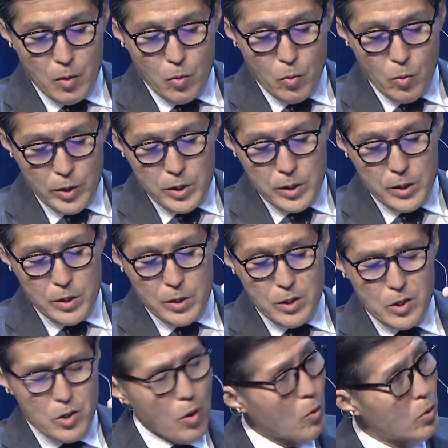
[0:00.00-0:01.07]
which is
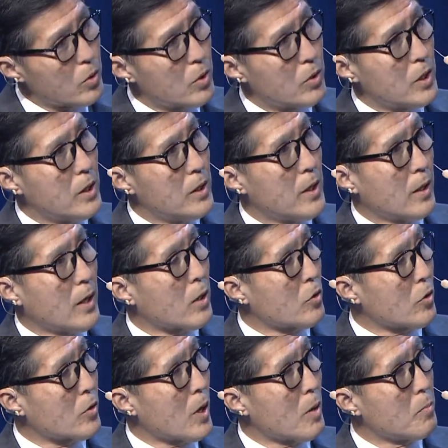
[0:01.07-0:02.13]
sold to the
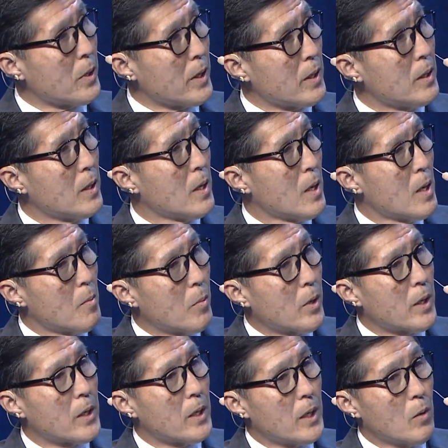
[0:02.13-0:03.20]
electric company, but
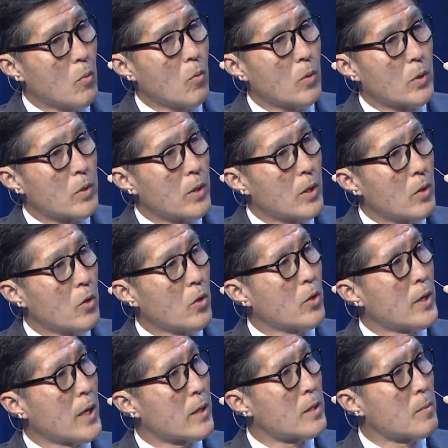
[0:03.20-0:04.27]
it would
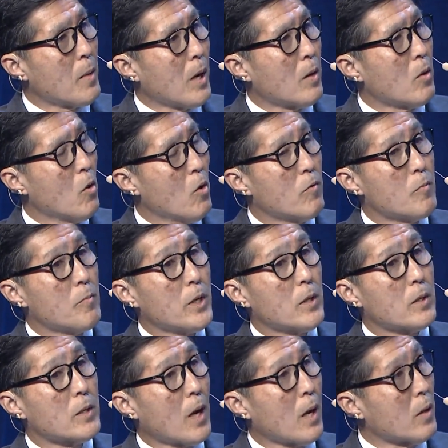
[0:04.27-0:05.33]
earn us about over $1
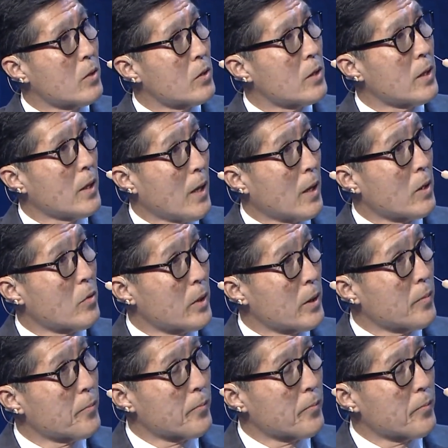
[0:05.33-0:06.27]
million annually.